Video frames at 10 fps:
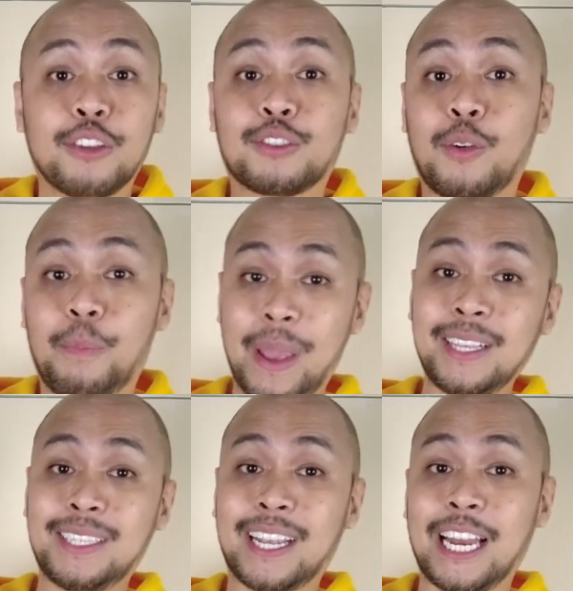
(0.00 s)
So
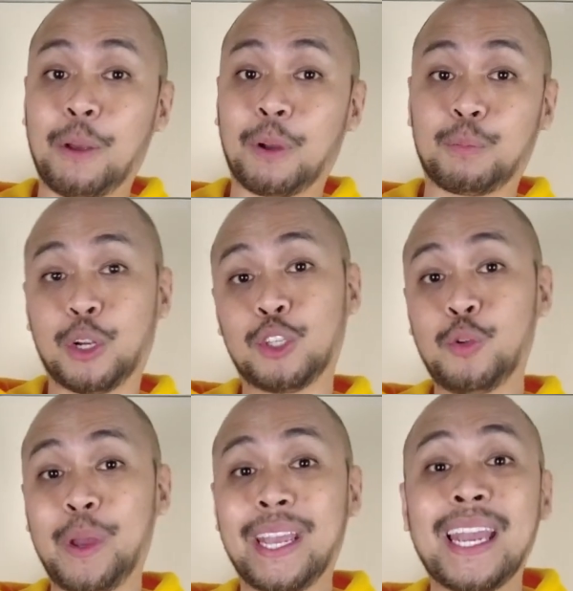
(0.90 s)
basically what we're
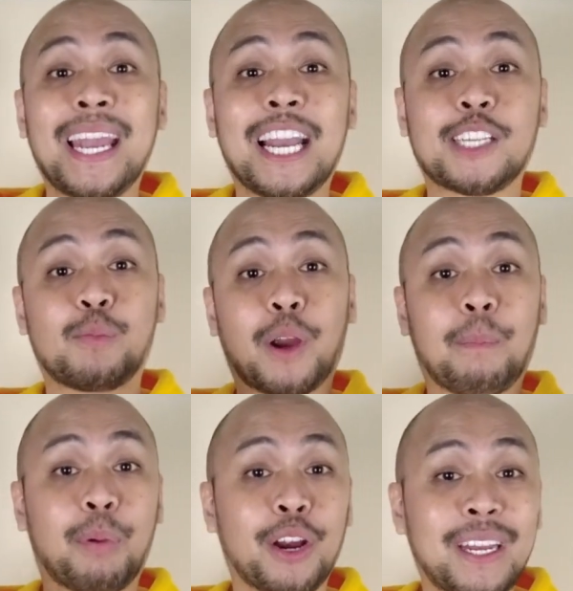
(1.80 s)
doing is we're
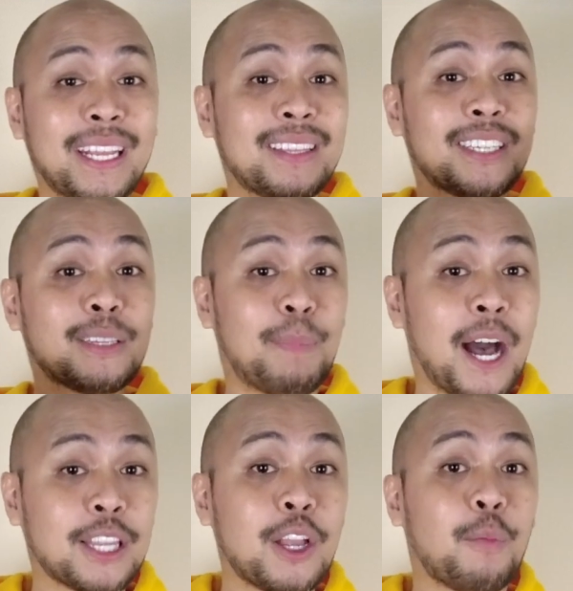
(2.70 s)
burning the
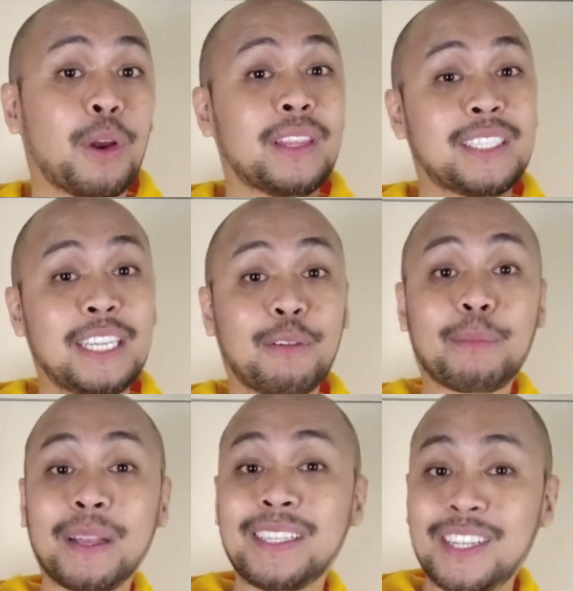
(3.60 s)
spot where the
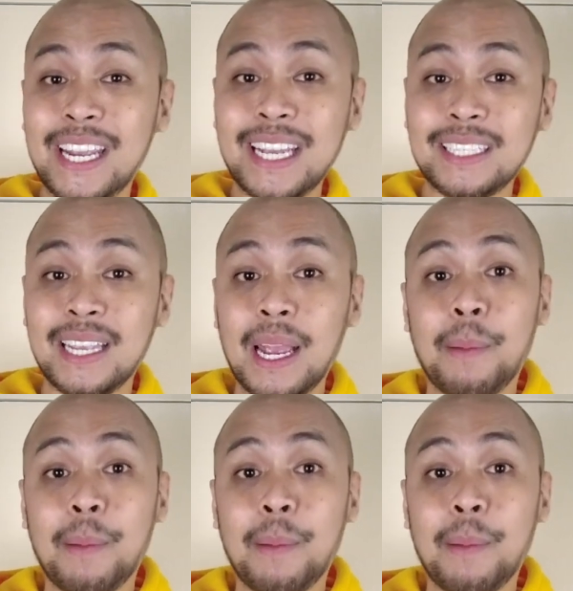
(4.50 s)
secret message is,